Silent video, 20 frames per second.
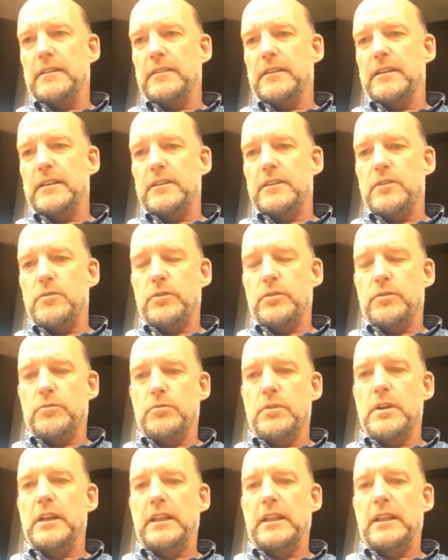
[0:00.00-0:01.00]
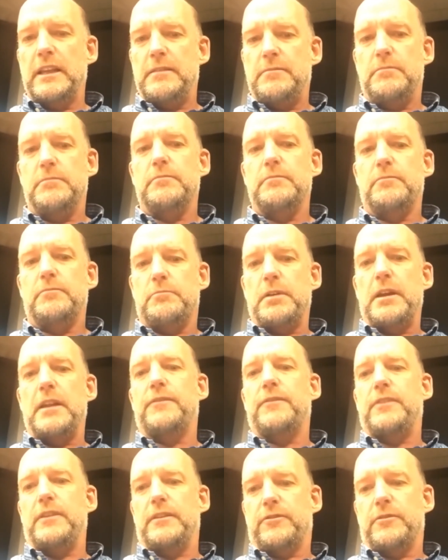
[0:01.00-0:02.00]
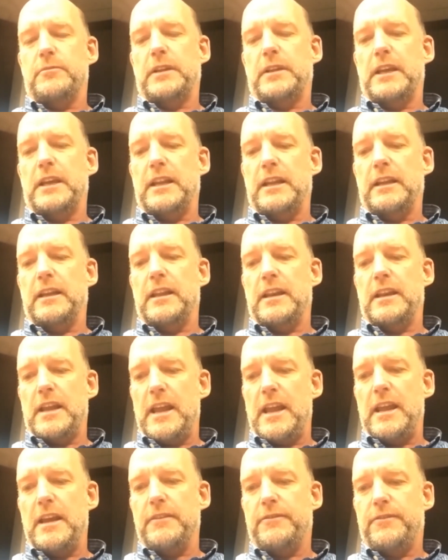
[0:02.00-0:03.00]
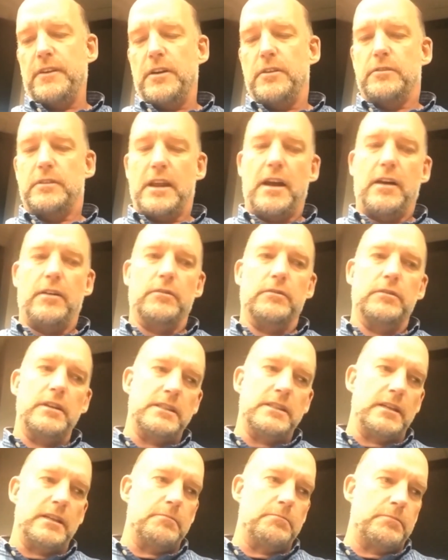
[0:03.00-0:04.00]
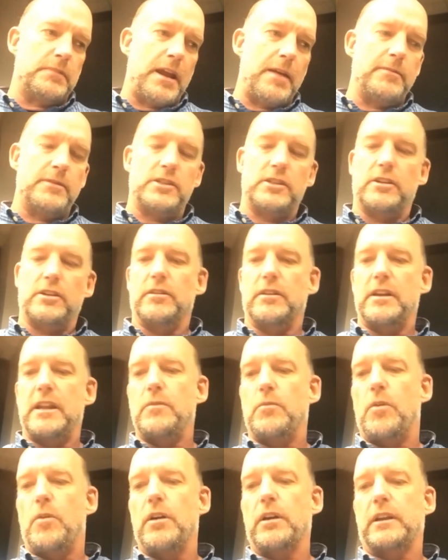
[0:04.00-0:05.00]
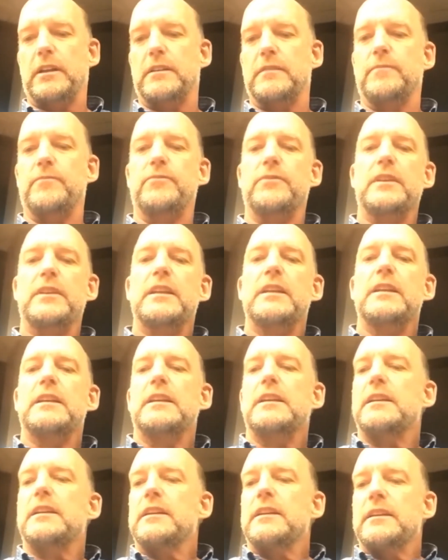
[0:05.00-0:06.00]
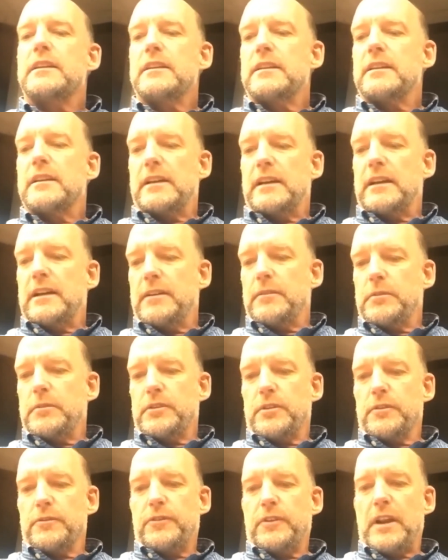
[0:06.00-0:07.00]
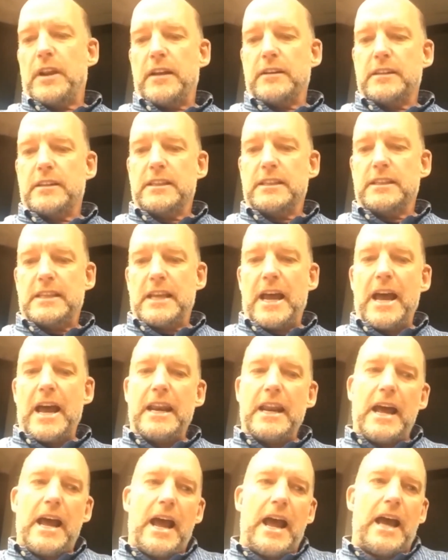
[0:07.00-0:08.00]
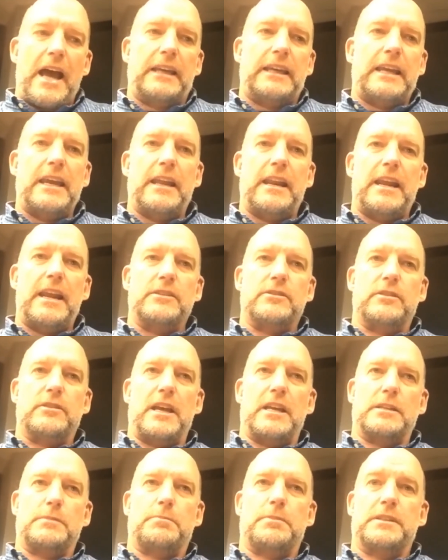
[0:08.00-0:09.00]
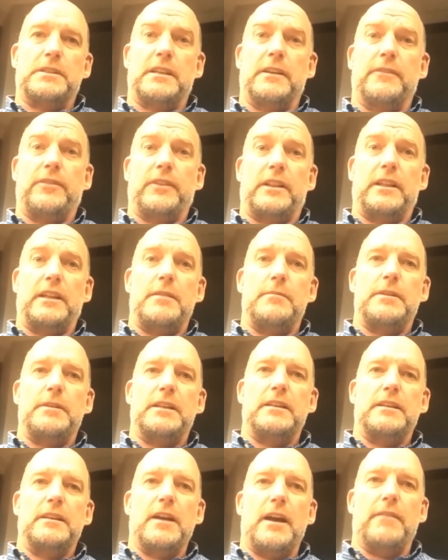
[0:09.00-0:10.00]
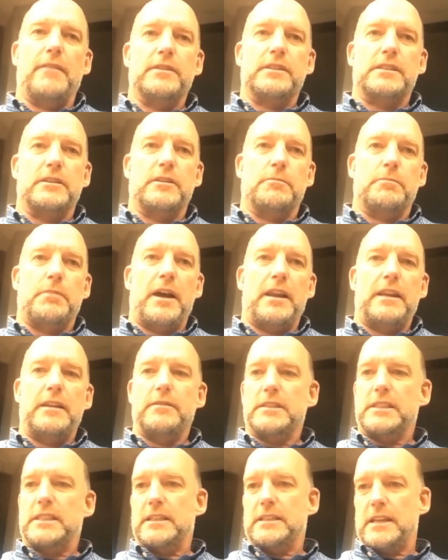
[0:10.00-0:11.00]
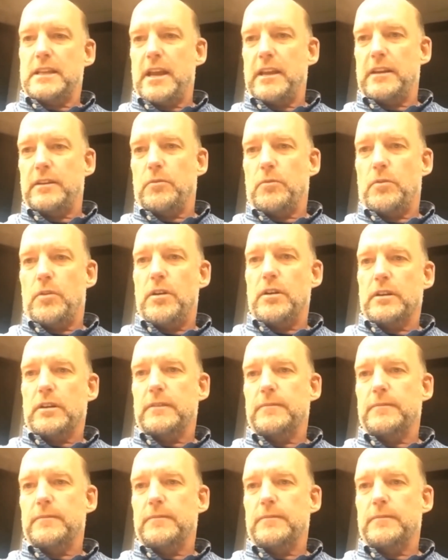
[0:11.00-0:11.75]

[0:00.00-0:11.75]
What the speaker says: you would really benefit from getting an AFO. Now, is it damaging your knee walking with your foot out to the side? I can't answer that specifically. I mean, obviously your body was designed to walk